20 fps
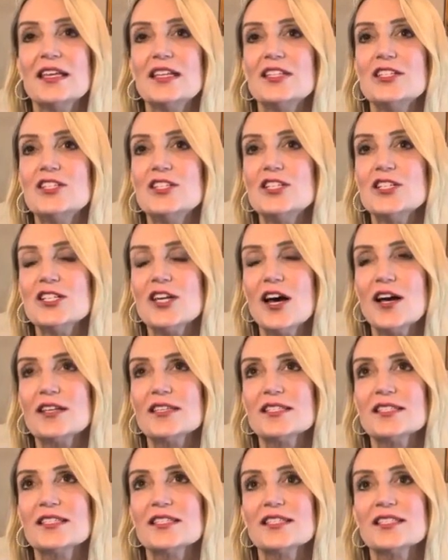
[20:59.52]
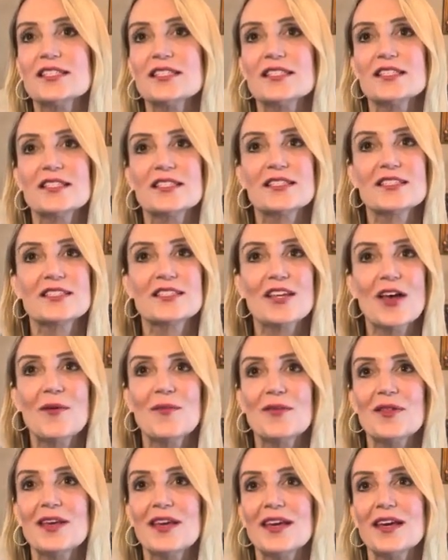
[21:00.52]
Just
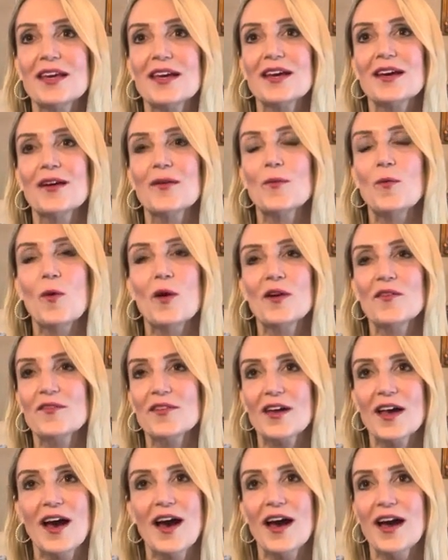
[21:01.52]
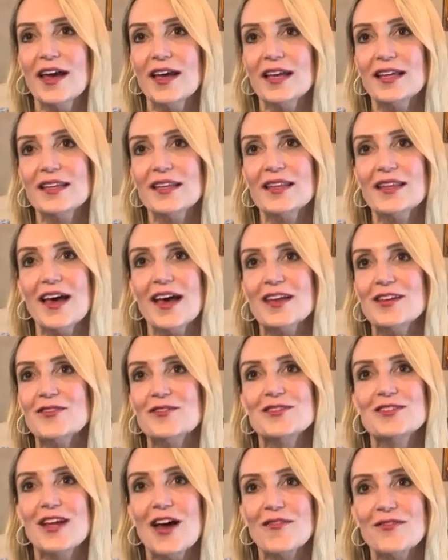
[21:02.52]
something one of a kind that you
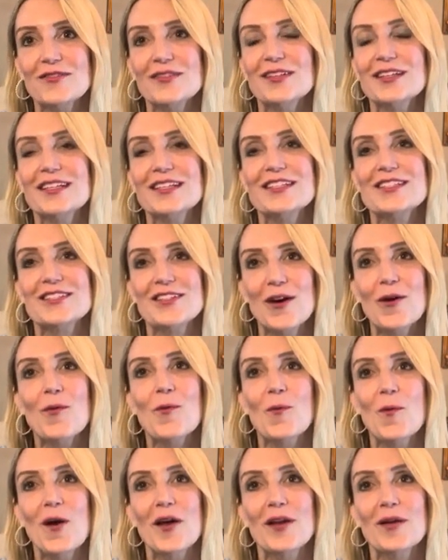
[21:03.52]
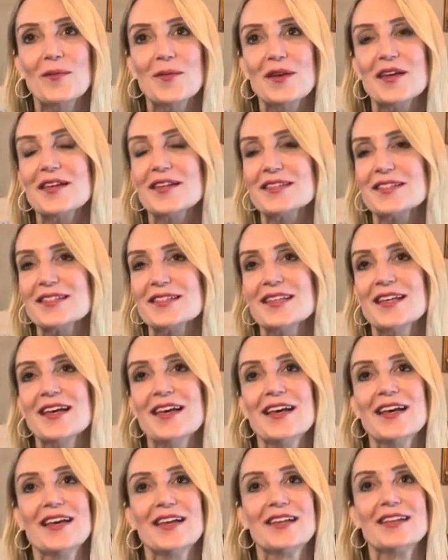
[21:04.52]
definitely don't want to miss.
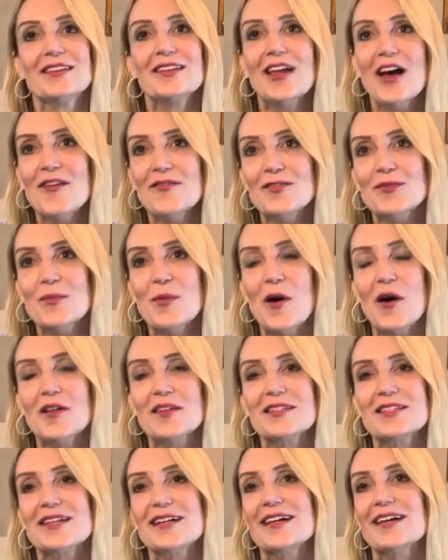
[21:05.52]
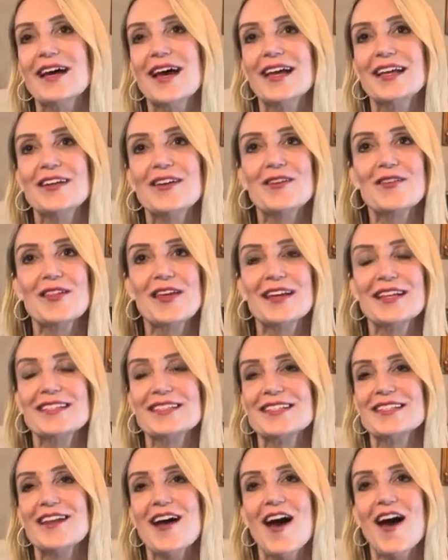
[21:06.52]
Loved Malta. I know that
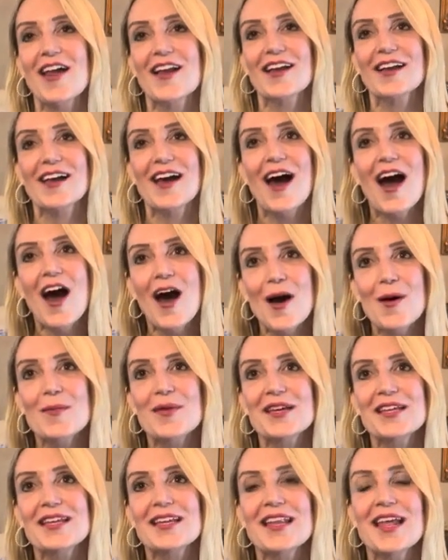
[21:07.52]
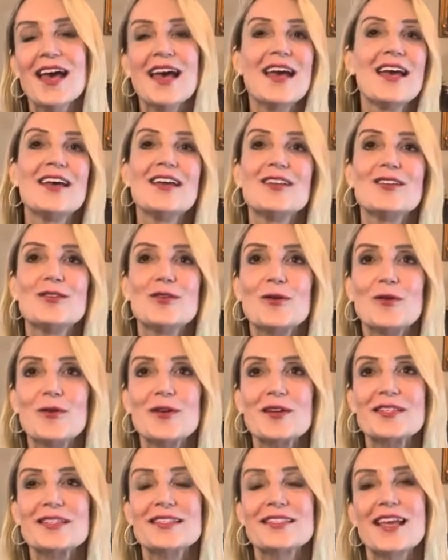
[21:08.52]
it's not a common
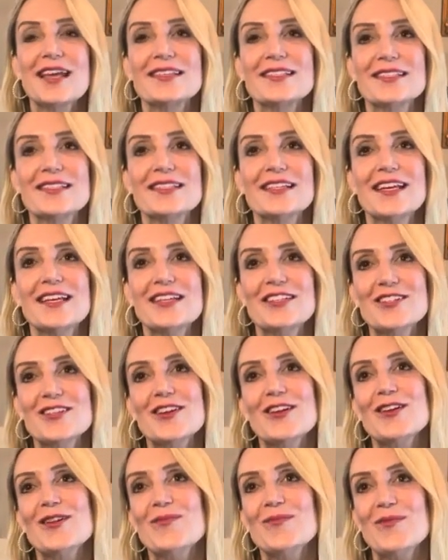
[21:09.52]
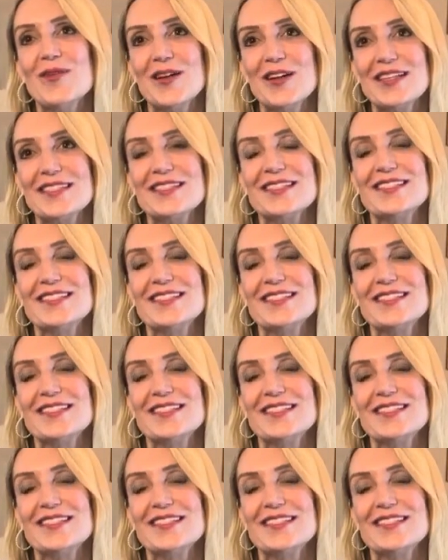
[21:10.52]
tourist destination, but it's